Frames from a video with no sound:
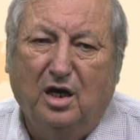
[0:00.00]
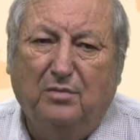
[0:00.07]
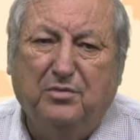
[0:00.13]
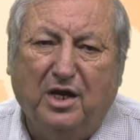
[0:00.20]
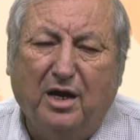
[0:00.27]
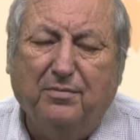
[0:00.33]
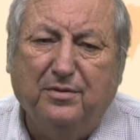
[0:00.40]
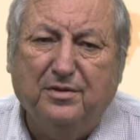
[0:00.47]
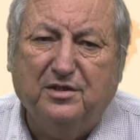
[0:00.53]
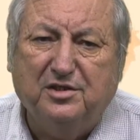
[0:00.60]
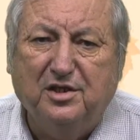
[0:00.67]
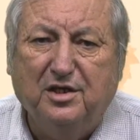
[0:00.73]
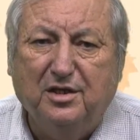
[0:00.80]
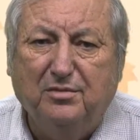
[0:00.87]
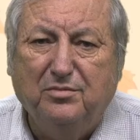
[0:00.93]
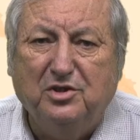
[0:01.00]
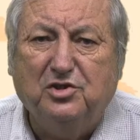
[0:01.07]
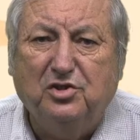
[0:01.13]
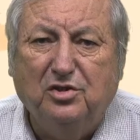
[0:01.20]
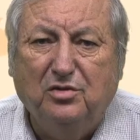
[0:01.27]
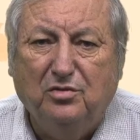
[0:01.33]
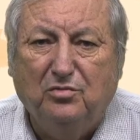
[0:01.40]
On behalf of the City of
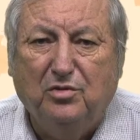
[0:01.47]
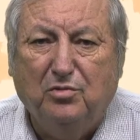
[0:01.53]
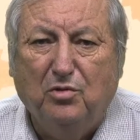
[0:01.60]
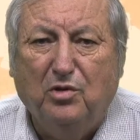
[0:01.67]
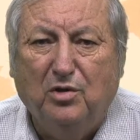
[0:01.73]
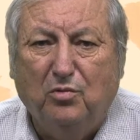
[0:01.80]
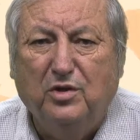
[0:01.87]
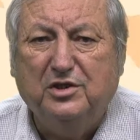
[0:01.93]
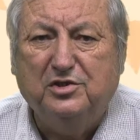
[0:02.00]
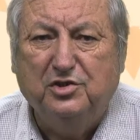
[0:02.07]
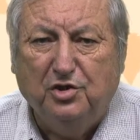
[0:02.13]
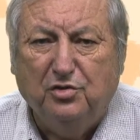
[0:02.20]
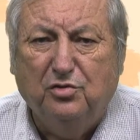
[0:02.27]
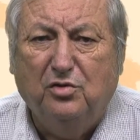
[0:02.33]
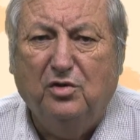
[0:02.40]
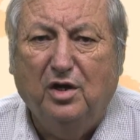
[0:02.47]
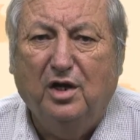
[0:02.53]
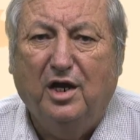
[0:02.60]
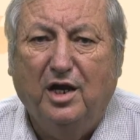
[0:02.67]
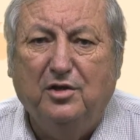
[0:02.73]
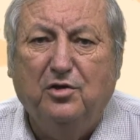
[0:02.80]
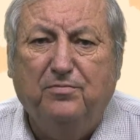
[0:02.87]
Mission, we want to wish you
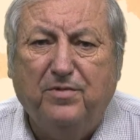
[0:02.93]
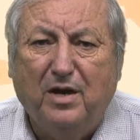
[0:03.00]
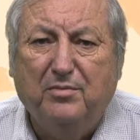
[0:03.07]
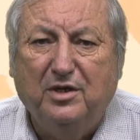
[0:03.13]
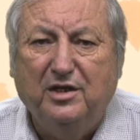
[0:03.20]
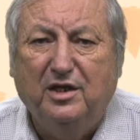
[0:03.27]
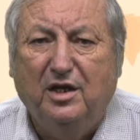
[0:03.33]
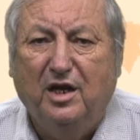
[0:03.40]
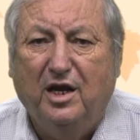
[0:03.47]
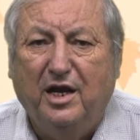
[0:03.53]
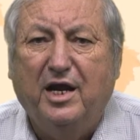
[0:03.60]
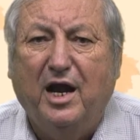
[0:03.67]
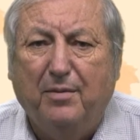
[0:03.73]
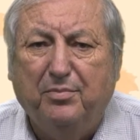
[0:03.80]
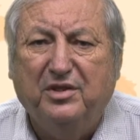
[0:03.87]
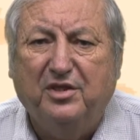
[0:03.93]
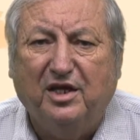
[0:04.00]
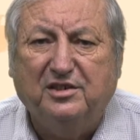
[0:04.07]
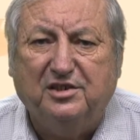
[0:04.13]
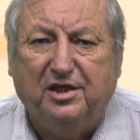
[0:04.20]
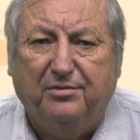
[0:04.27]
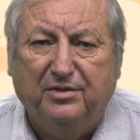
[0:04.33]
and your family a happy
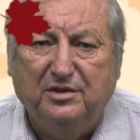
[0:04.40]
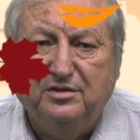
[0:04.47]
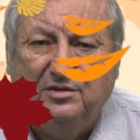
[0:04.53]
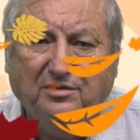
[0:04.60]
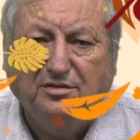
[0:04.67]
Thanksgiving.